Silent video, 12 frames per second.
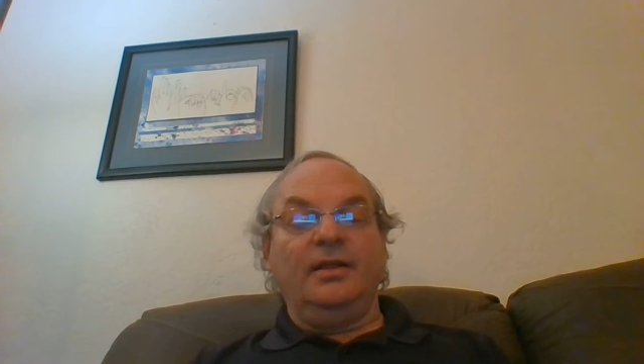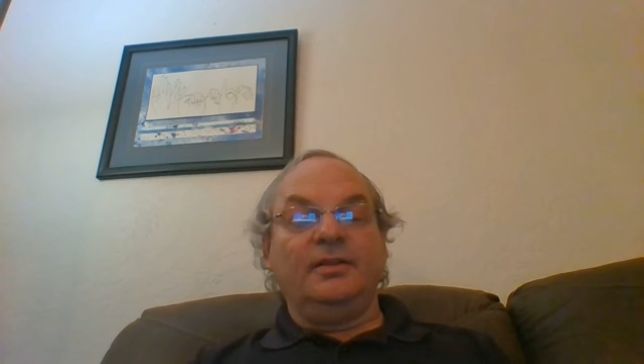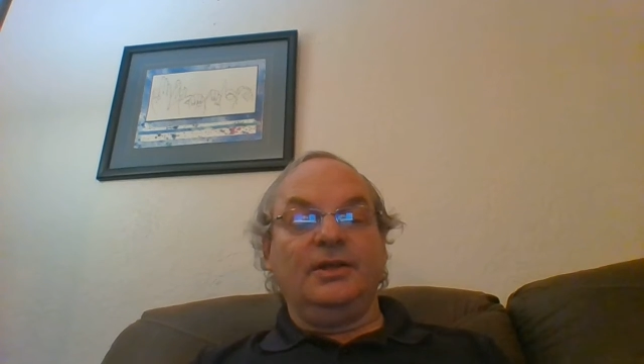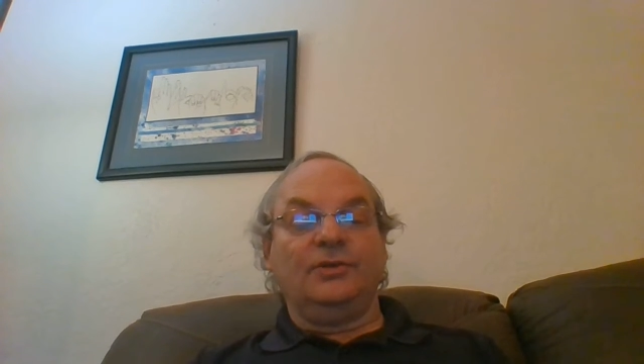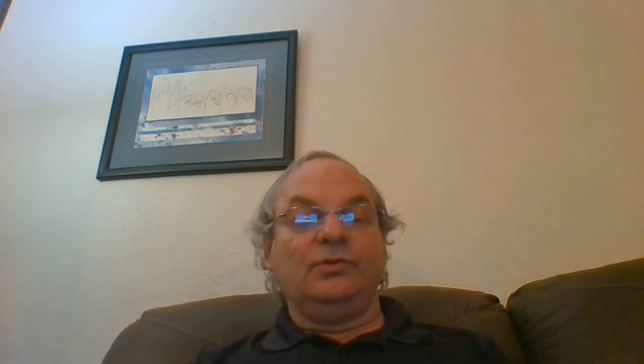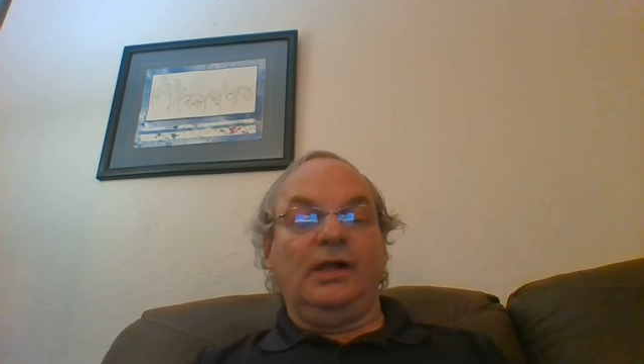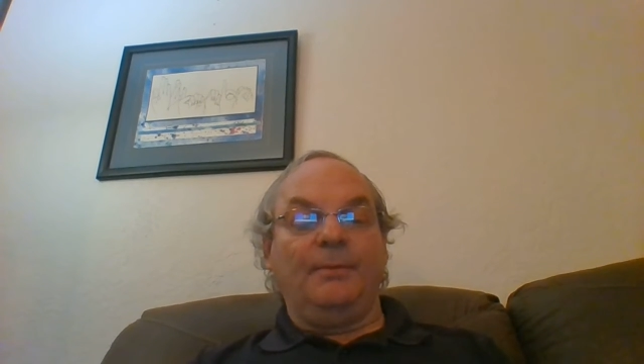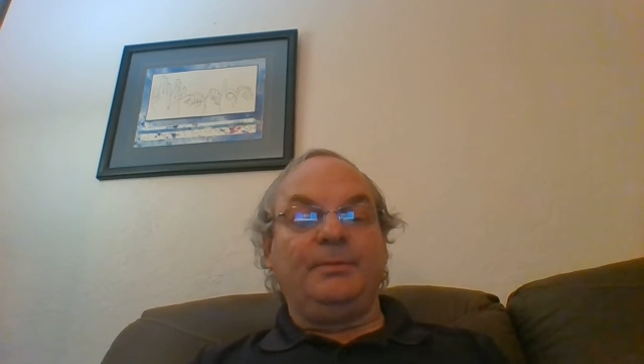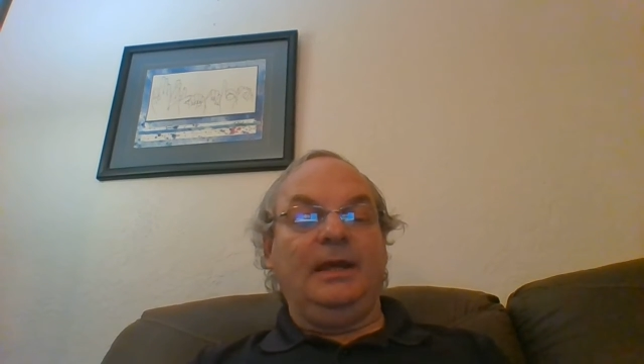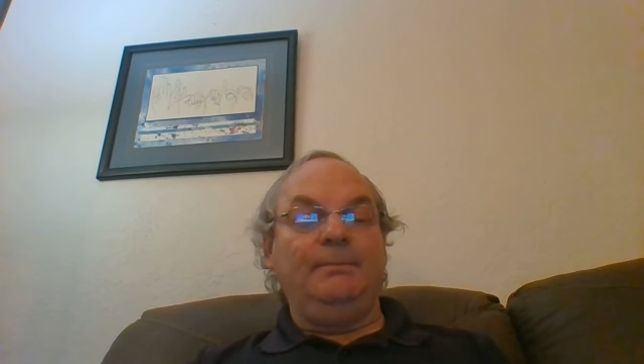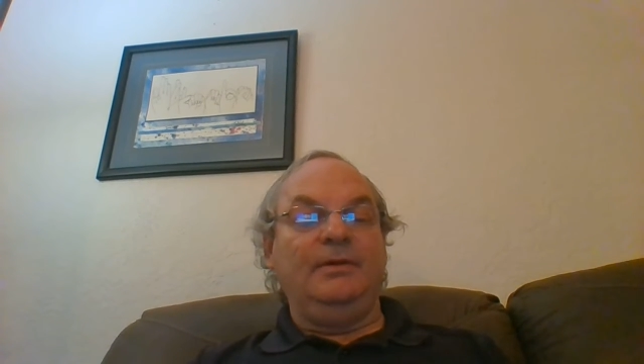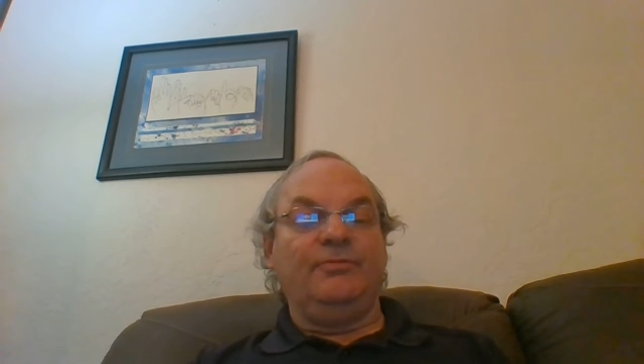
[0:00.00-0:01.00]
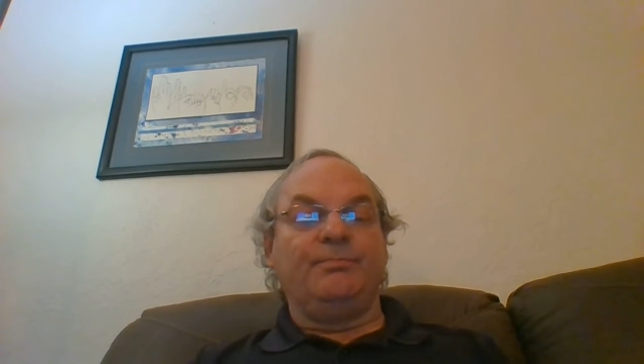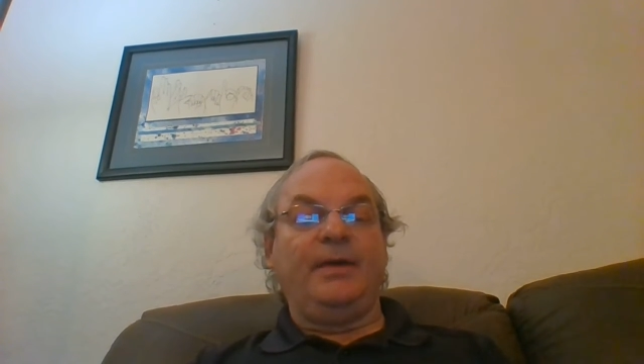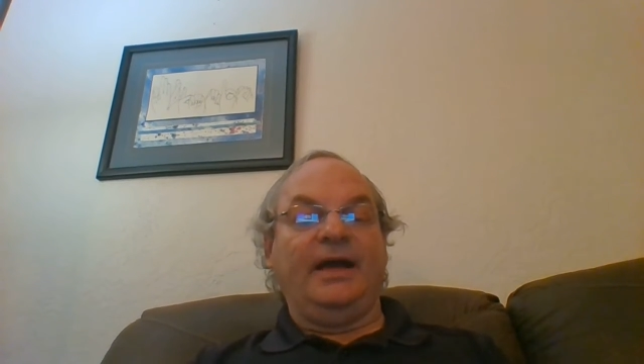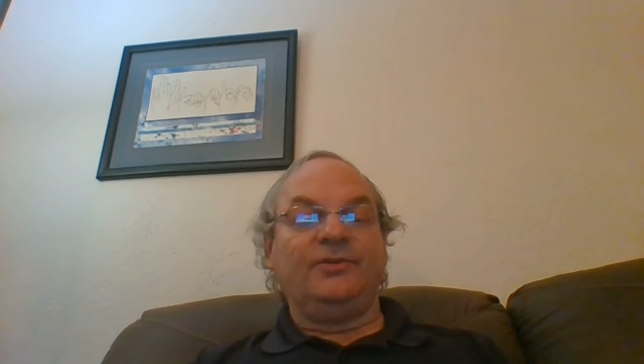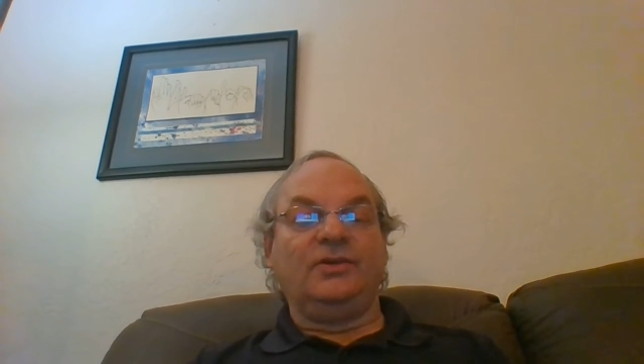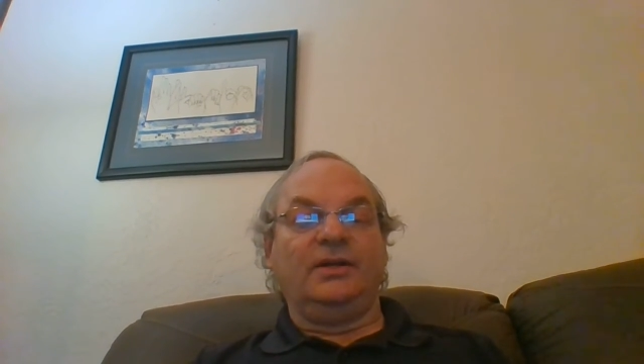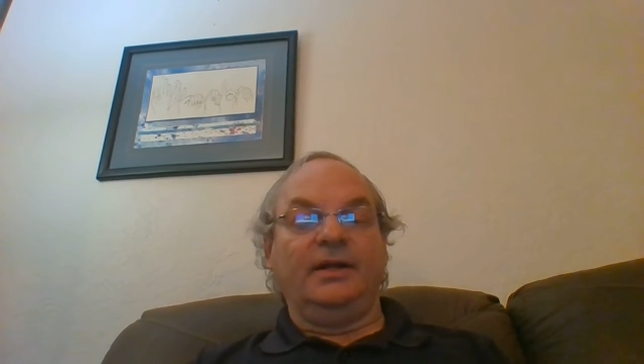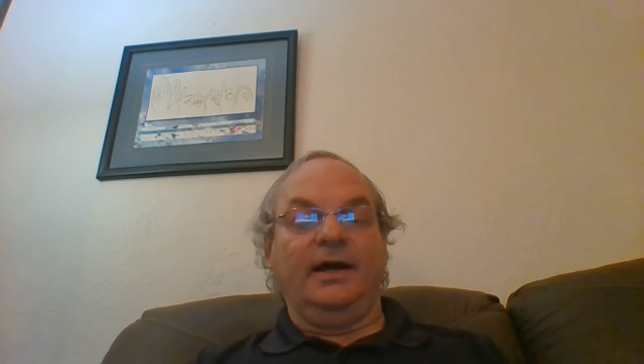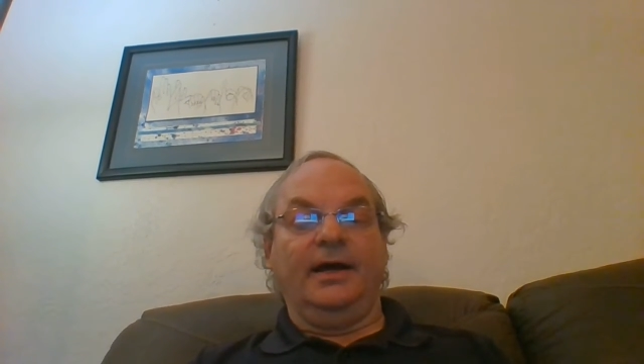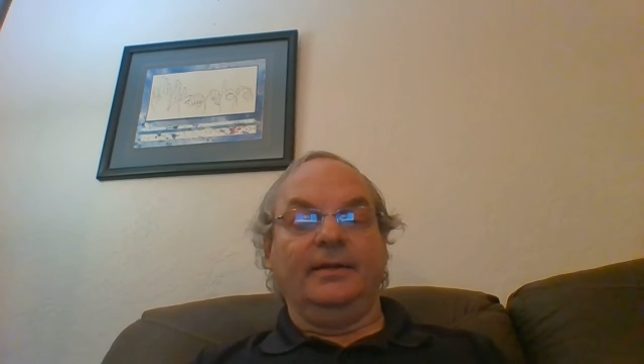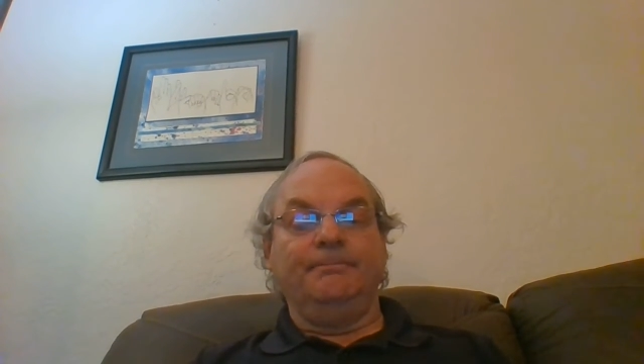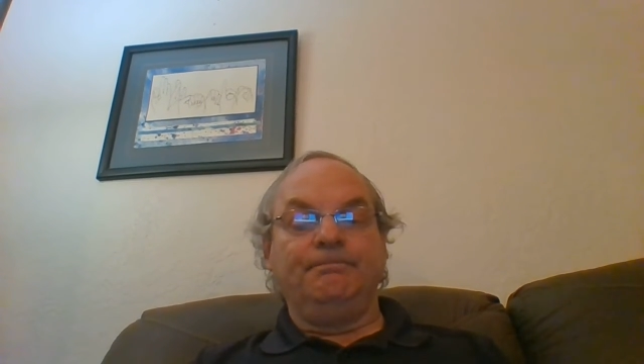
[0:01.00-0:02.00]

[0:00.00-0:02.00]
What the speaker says: this will help keep me from passing it on.